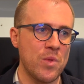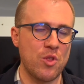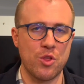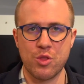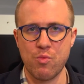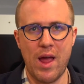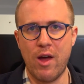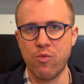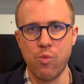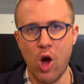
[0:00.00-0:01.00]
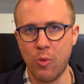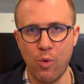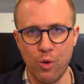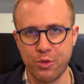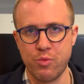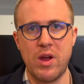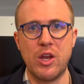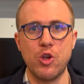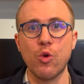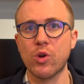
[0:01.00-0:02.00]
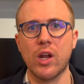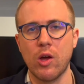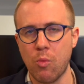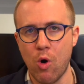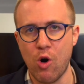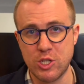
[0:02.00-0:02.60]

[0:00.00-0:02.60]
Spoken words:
the threat of World War III, nuclear war,